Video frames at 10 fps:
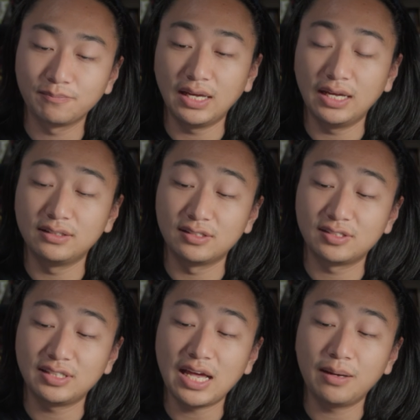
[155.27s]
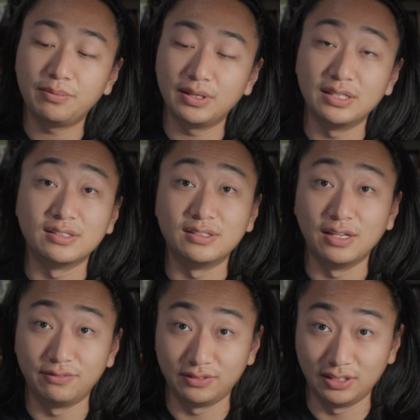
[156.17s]
and the snap is
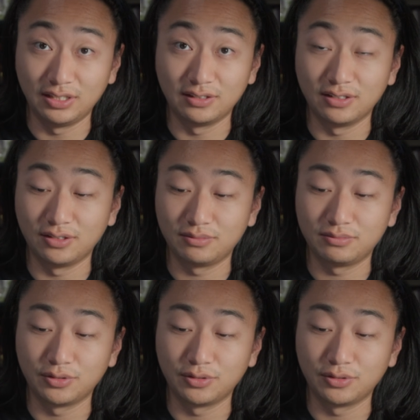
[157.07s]
definitely there.